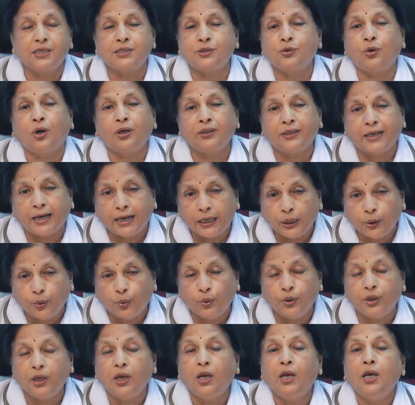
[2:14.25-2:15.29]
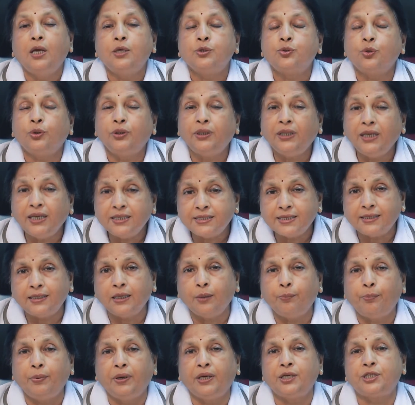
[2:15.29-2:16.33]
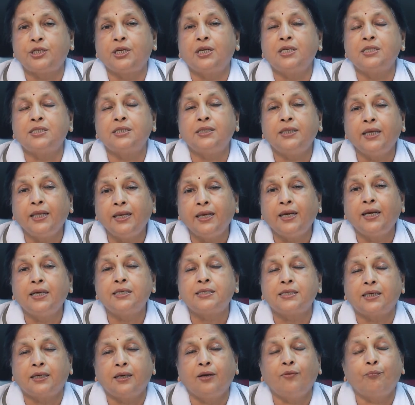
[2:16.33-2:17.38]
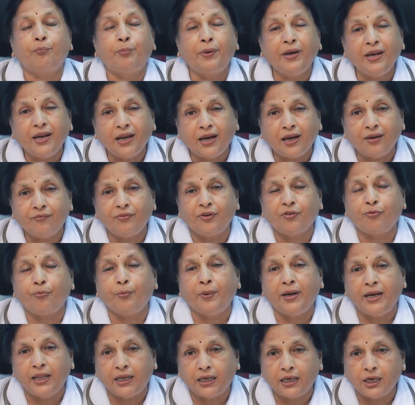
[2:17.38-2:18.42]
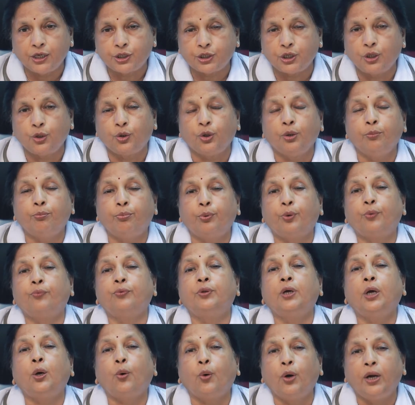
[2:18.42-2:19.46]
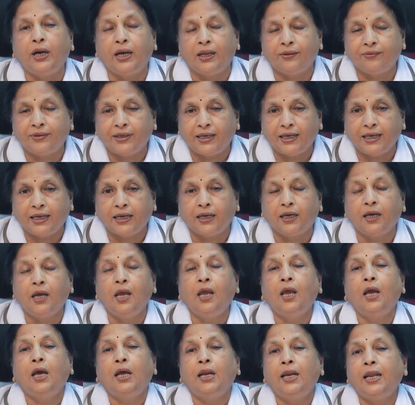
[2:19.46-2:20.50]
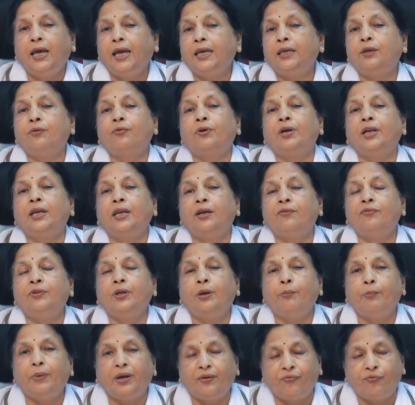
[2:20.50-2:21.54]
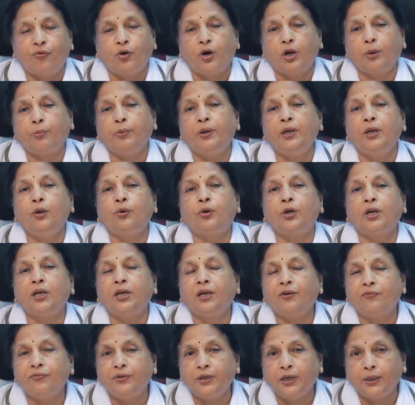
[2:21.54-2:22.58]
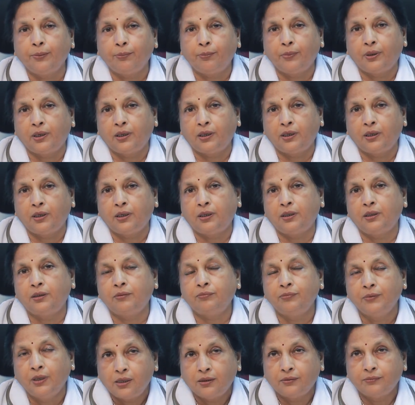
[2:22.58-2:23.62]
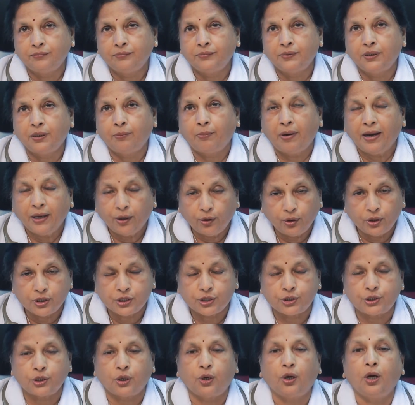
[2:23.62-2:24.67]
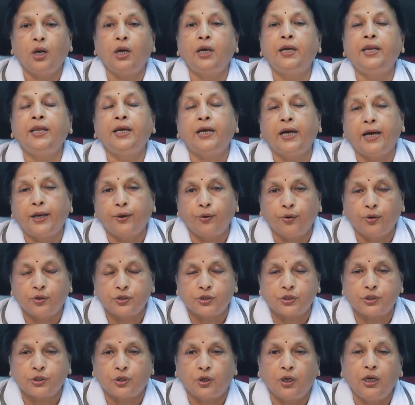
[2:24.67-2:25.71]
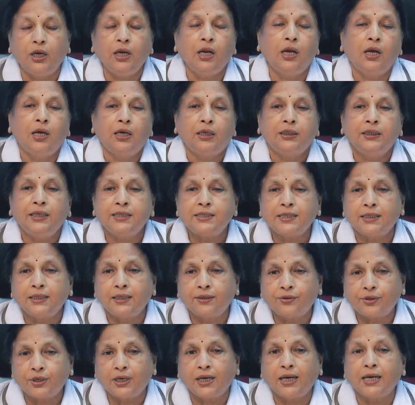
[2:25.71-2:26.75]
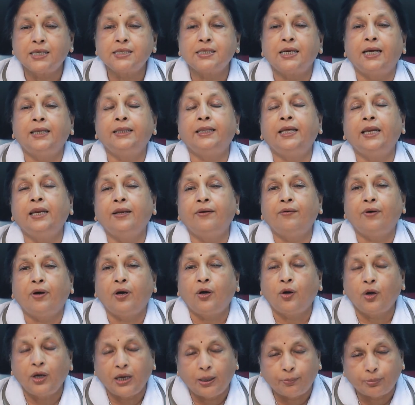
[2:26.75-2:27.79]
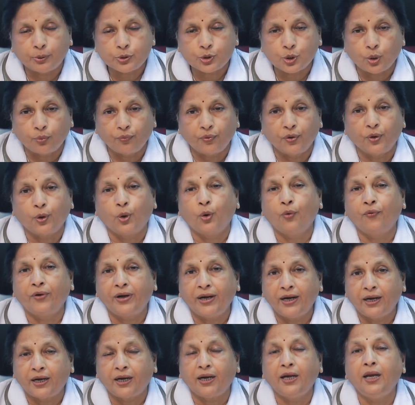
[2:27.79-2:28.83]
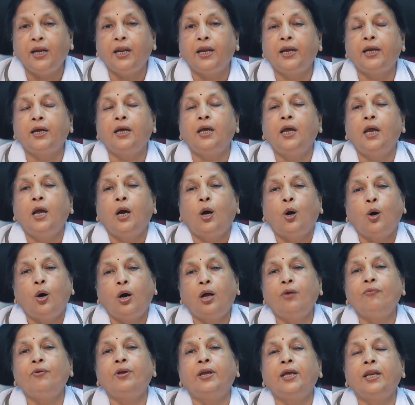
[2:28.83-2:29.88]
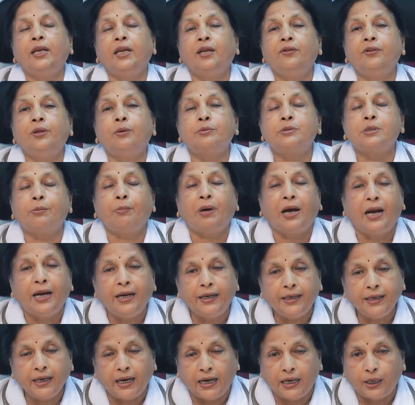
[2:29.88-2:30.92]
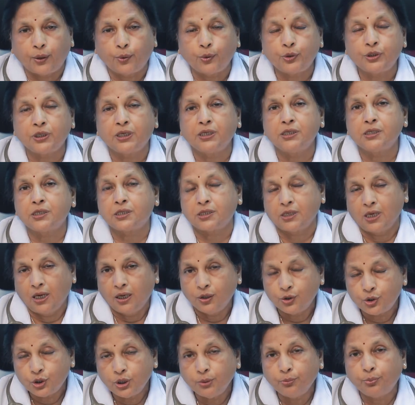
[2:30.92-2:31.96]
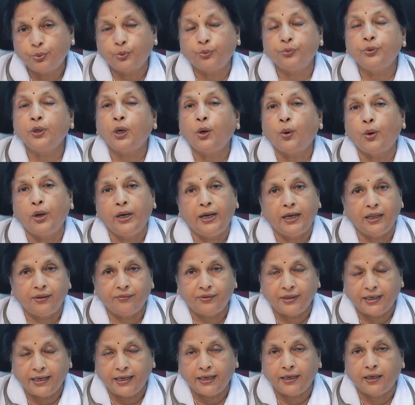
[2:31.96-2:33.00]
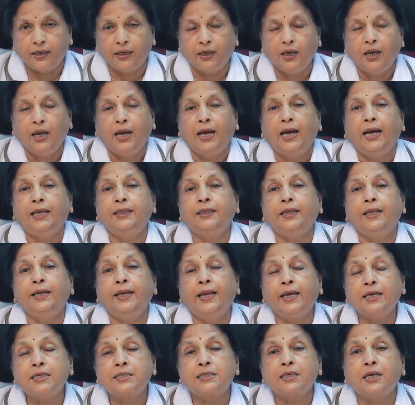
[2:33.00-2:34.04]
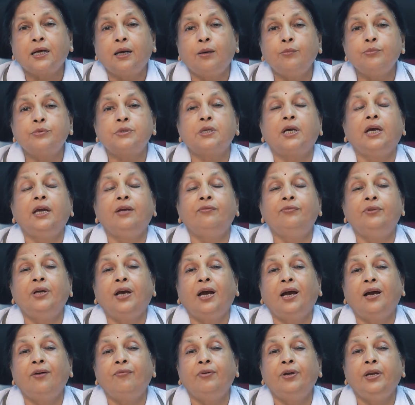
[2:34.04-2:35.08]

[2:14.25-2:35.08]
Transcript: not that good. So these are the patients, they need certain pre-IVF medication to improve the quality of the egg. Like you can give them metformin, you can give them myonicetol, dicarionicetol. These are the drugs, and then laparoscopic ovarian drilling, or we can give them some anti-androgens to improve the quality of the egg. And then next comes if they have